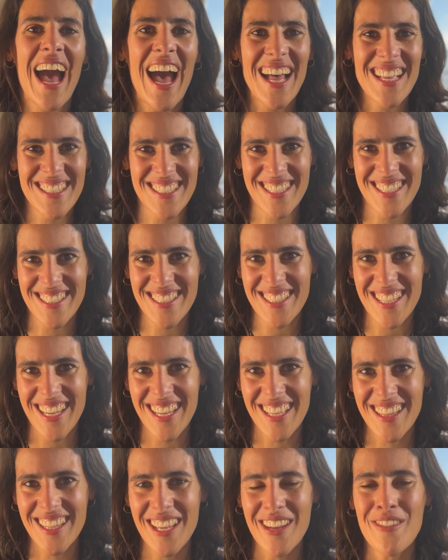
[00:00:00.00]
hazards
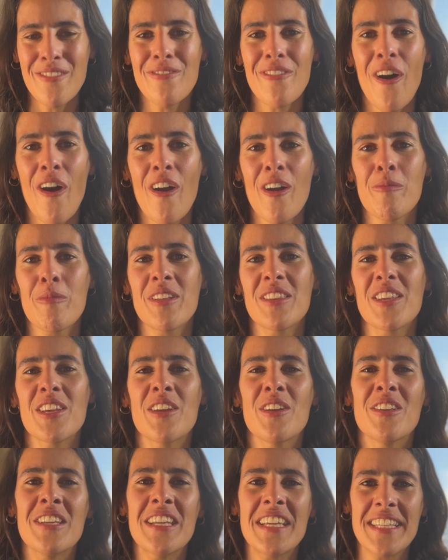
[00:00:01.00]
in the environment that
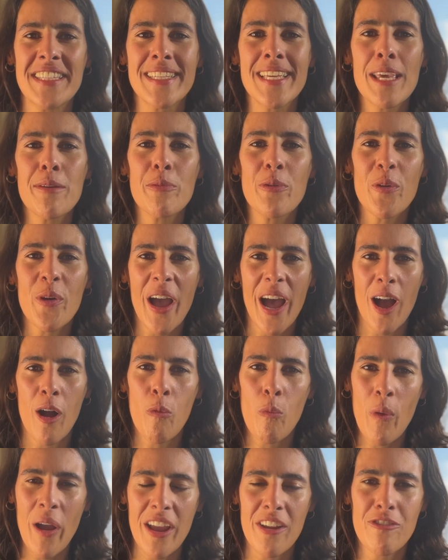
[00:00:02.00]
you need to keep your cat
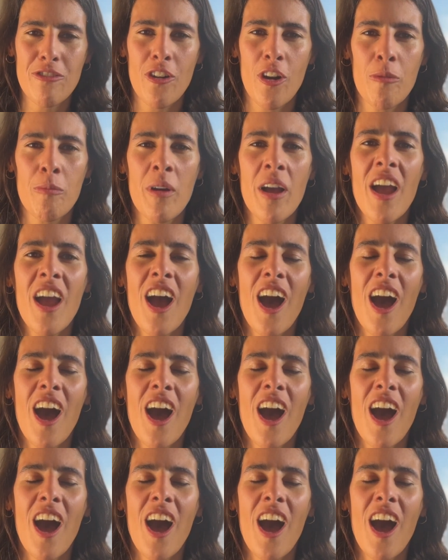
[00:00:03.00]
away from.